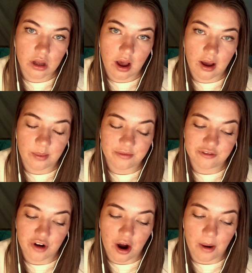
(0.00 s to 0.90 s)

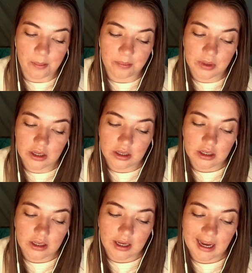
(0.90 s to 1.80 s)
from
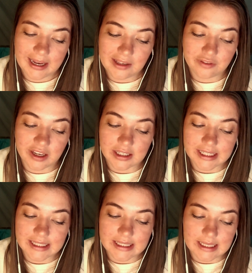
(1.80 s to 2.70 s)
high
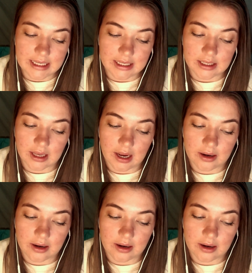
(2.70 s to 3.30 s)
fantasy